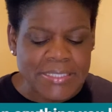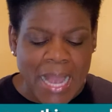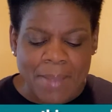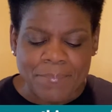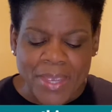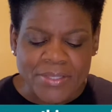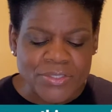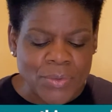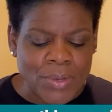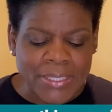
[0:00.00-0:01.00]
not
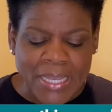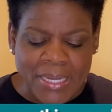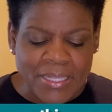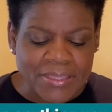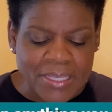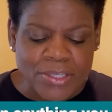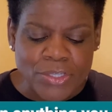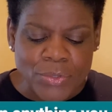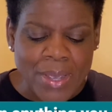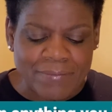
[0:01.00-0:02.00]
based on anything
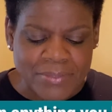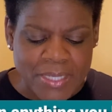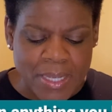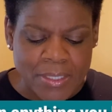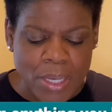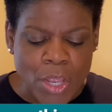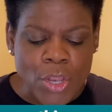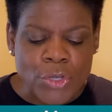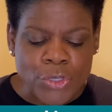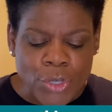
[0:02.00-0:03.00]
you have done.
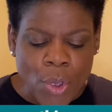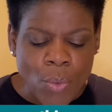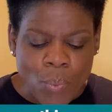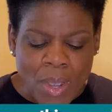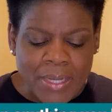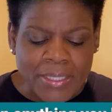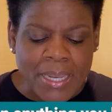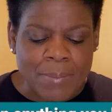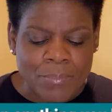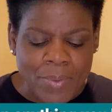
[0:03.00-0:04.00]
No one
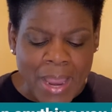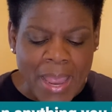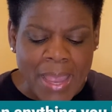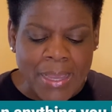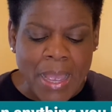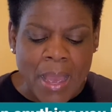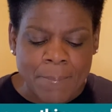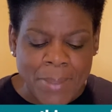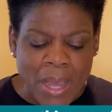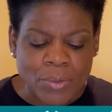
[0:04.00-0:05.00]
can brag
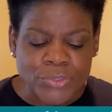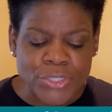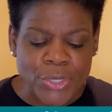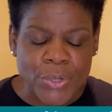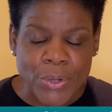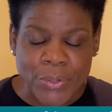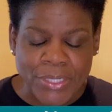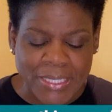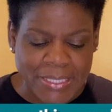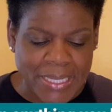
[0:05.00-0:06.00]
about
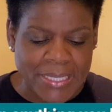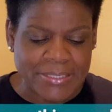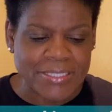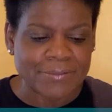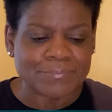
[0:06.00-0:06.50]
earning it.